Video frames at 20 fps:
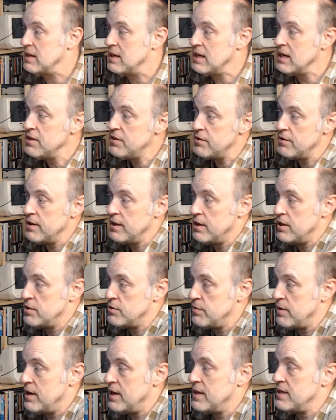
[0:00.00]
Ethernet
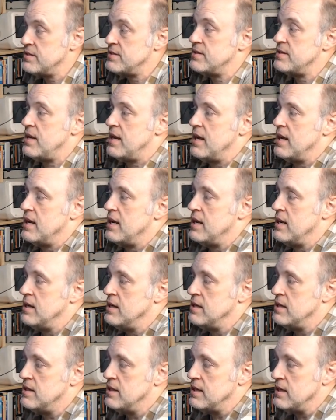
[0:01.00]
address
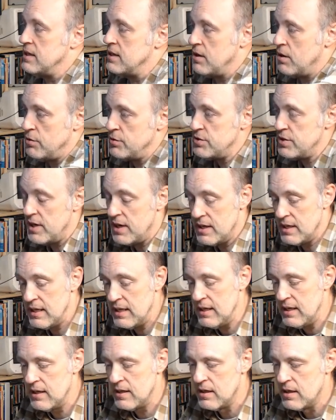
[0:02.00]
and the host
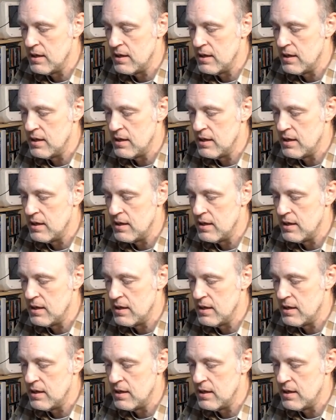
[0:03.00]
ID.